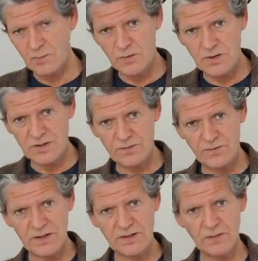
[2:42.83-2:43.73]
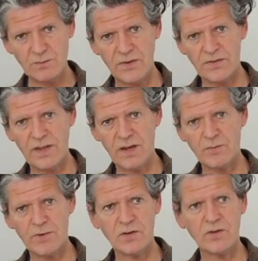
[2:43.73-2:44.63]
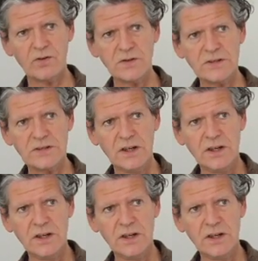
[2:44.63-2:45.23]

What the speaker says: Buddhism fits in with that, because